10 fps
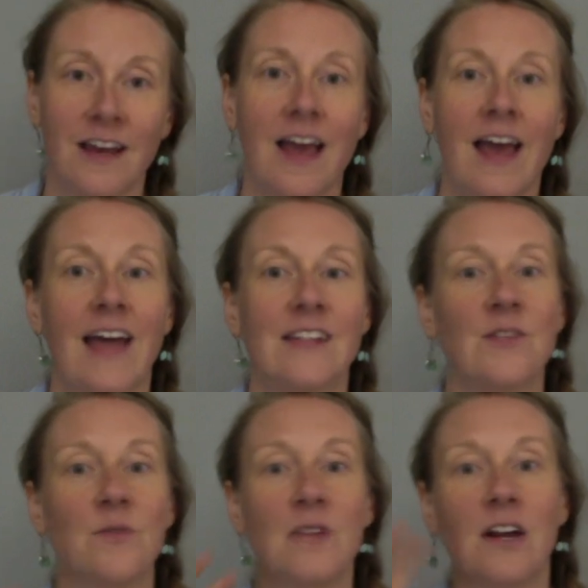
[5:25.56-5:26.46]
And
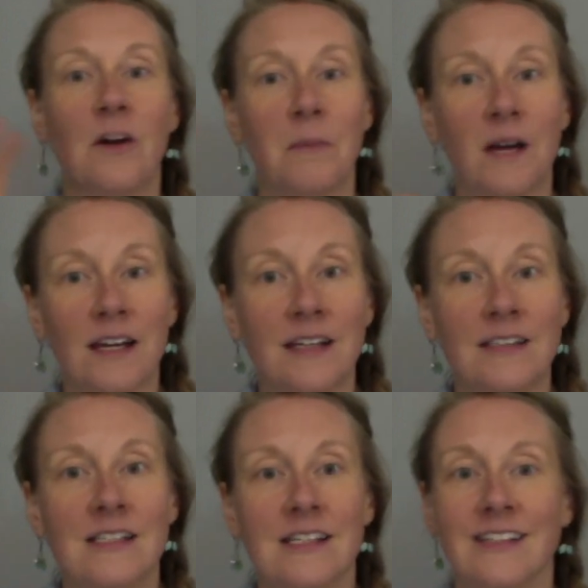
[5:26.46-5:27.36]
so then our
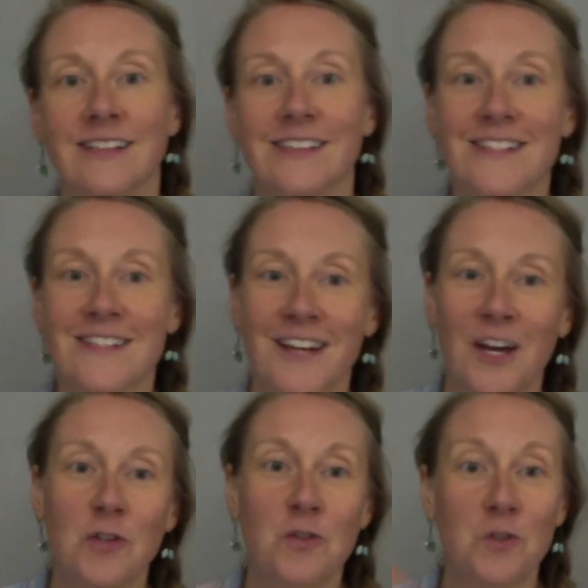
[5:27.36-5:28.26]
mind is
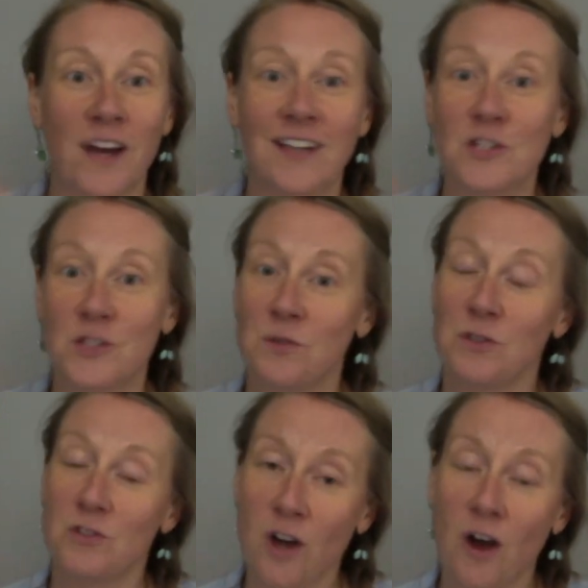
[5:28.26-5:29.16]
trying to do the
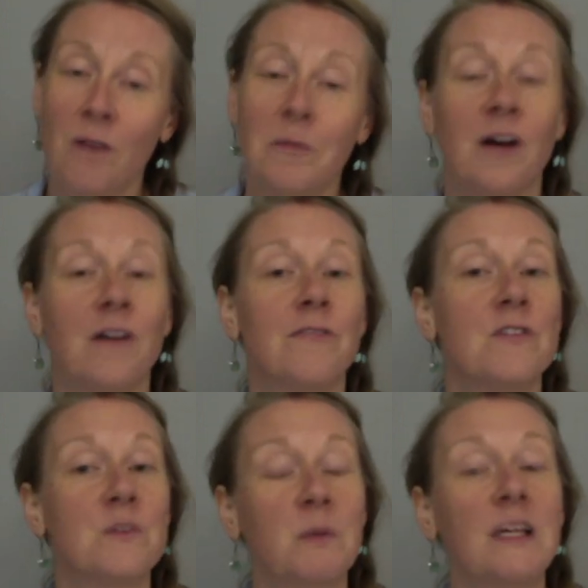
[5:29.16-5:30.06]
job of the
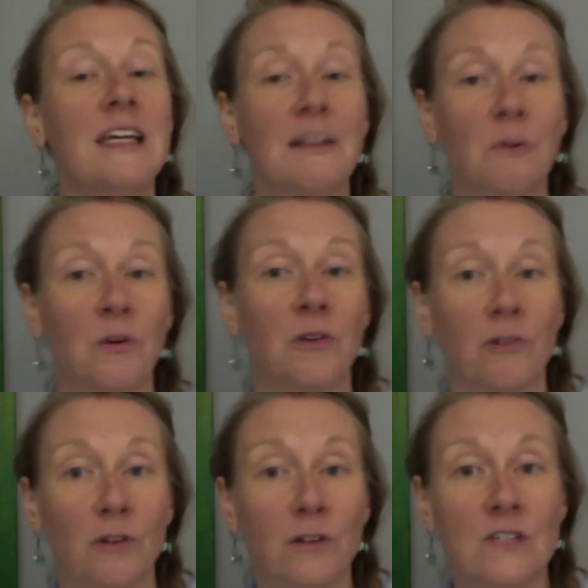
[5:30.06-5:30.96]
spleen or the
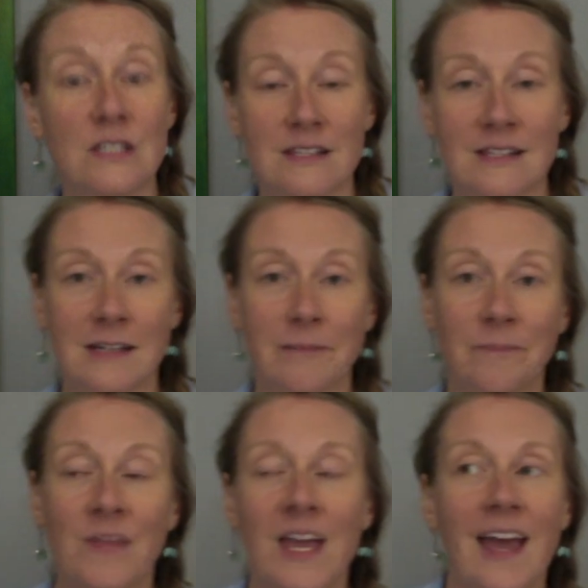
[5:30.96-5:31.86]
nervous system,
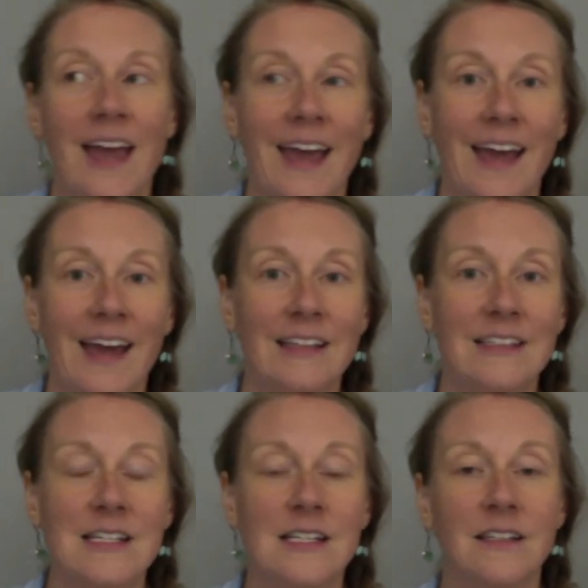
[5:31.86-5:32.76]

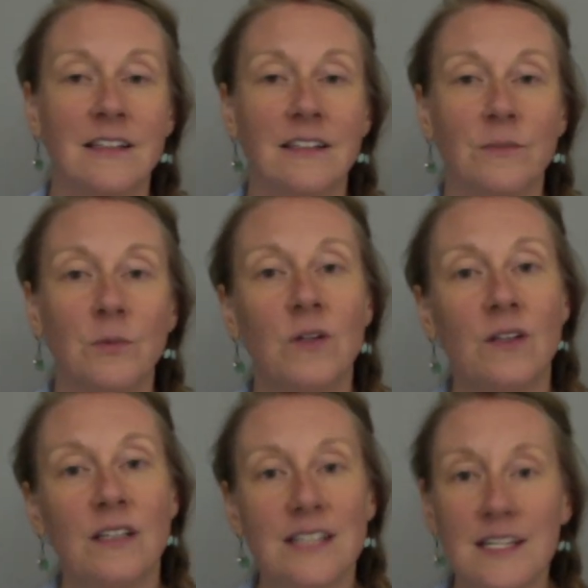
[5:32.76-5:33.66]
and well,
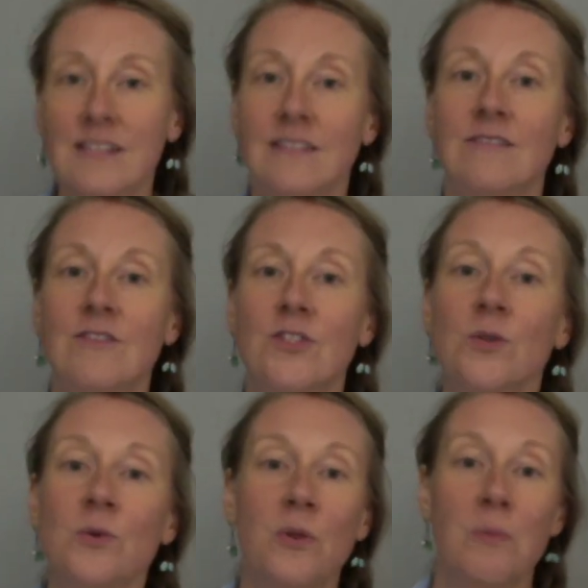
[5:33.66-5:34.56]
it doesn't
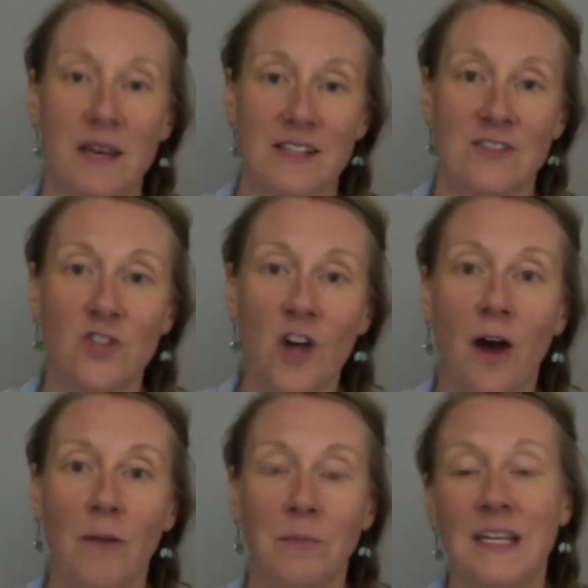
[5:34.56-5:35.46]
do the best
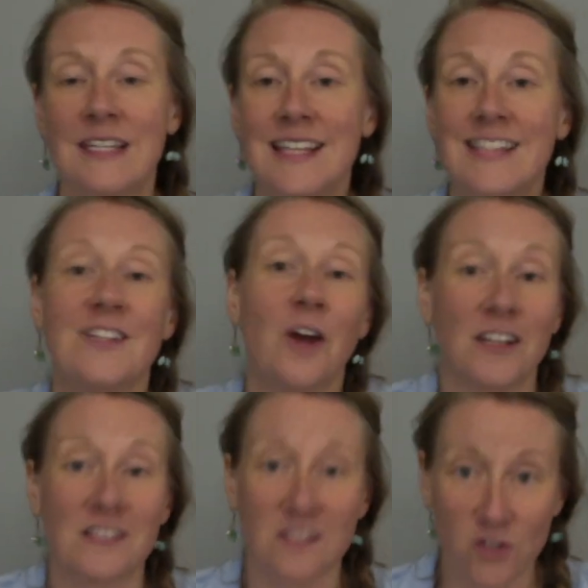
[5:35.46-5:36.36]
job because that's not
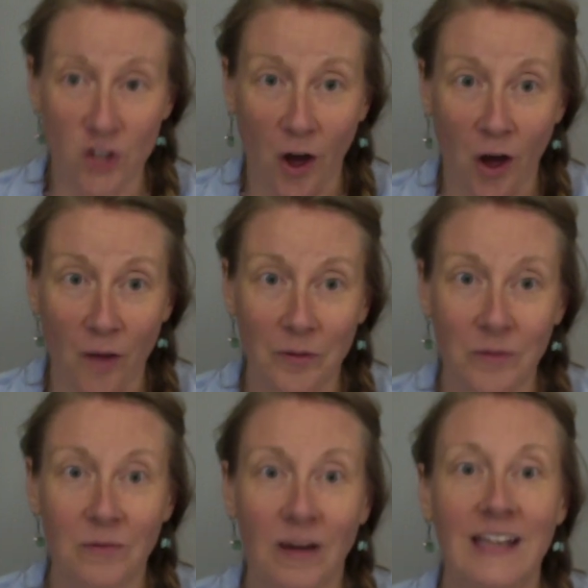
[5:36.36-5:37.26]
its job,
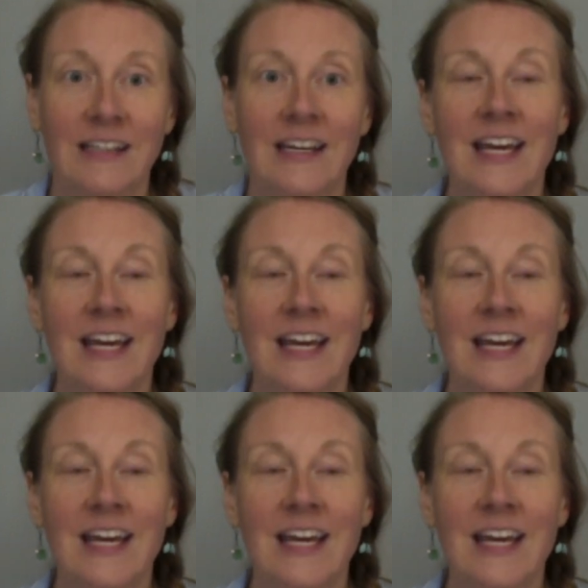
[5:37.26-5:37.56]
right?